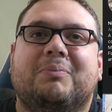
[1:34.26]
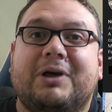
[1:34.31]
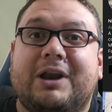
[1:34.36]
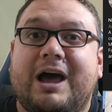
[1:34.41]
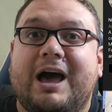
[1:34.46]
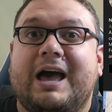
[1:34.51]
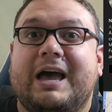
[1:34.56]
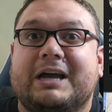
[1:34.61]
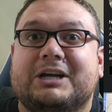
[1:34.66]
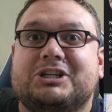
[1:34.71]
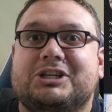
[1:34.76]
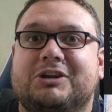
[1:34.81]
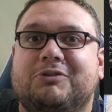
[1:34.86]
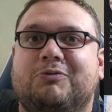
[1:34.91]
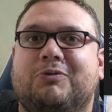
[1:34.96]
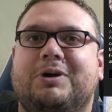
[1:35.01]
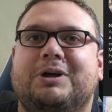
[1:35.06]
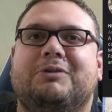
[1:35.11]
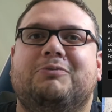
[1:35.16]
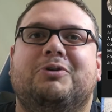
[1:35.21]
but I actually
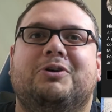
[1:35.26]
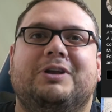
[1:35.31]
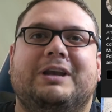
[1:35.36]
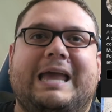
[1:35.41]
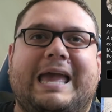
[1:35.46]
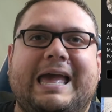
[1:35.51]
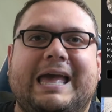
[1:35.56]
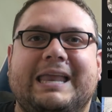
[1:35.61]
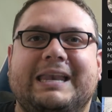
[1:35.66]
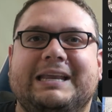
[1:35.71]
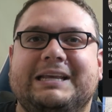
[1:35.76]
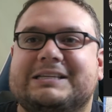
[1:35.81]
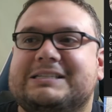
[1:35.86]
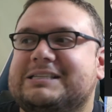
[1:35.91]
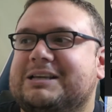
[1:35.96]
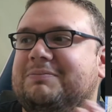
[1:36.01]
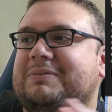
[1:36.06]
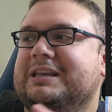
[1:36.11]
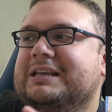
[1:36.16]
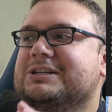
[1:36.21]
won one and he
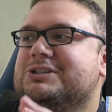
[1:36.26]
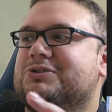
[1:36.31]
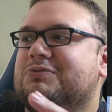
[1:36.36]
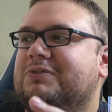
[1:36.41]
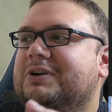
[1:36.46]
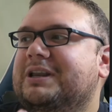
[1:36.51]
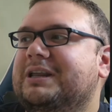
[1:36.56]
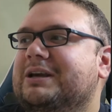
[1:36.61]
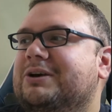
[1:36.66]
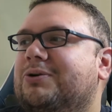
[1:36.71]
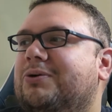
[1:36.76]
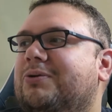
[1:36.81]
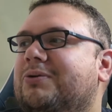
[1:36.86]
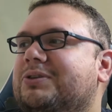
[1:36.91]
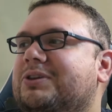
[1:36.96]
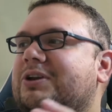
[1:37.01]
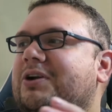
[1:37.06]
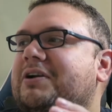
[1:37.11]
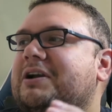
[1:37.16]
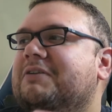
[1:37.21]
sent me this really
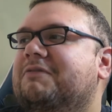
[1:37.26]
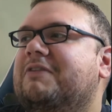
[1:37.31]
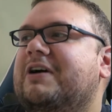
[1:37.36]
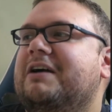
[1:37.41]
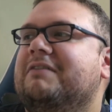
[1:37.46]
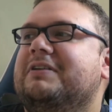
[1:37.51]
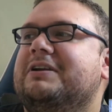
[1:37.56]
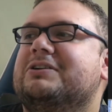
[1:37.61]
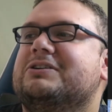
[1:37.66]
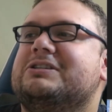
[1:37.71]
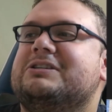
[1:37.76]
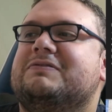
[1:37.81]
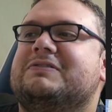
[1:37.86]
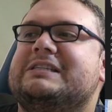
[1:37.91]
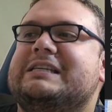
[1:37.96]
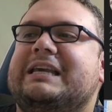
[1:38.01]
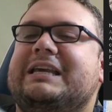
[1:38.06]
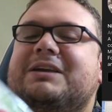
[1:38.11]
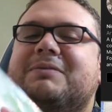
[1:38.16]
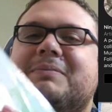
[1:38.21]
cool 35 years of
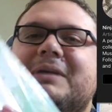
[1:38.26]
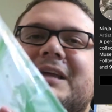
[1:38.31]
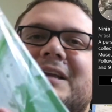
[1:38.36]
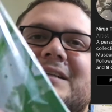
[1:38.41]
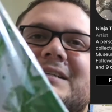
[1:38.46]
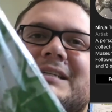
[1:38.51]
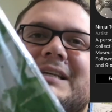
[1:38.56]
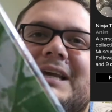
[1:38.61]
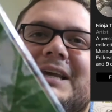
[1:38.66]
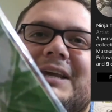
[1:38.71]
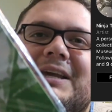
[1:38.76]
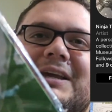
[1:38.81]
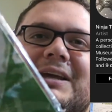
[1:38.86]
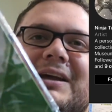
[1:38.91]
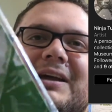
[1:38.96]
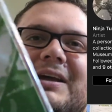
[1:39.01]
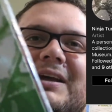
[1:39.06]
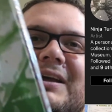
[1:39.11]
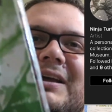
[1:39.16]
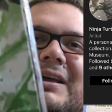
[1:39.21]

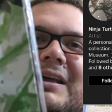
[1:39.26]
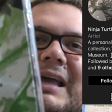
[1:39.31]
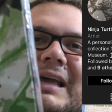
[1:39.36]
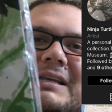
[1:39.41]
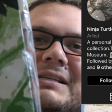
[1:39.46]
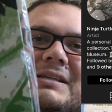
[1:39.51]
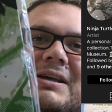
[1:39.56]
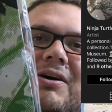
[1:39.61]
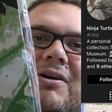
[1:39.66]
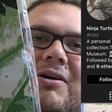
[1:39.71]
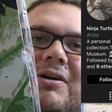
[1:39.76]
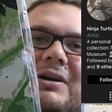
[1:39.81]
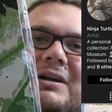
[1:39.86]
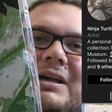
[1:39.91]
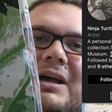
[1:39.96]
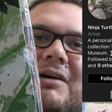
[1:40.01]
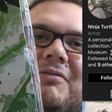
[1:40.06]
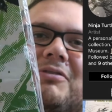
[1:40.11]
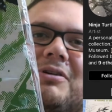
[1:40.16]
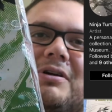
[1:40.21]
TMNT it's a
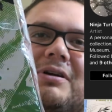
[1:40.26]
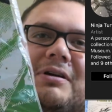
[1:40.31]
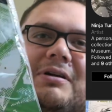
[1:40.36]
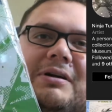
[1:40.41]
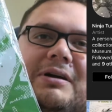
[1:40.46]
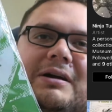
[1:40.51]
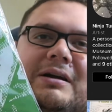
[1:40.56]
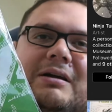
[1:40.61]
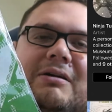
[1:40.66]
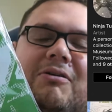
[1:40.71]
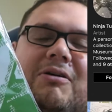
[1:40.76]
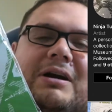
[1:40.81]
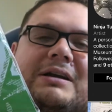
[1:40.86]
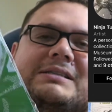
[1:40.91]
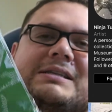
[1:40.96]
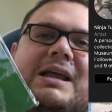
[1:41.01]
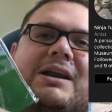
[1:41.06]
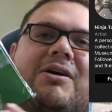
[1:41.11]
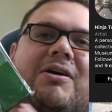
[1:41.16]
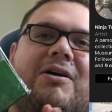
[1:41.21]
hardcover, or
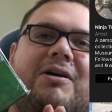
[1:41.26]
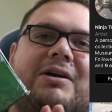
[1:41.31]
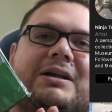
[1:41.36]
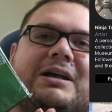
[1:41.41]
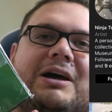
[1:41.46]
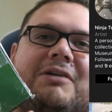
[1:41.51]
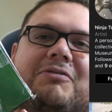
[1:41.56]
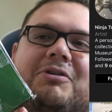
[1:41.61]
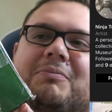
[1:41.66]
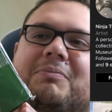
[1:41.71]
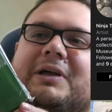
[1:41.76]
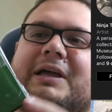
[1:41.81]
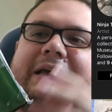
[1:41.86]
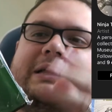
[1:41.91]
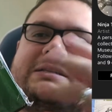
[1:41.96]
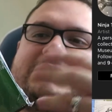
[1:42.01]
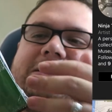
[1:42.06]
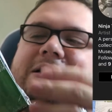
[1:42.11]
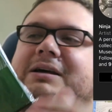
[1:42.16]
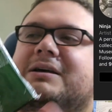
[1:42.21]
it's not a hardcover, but it's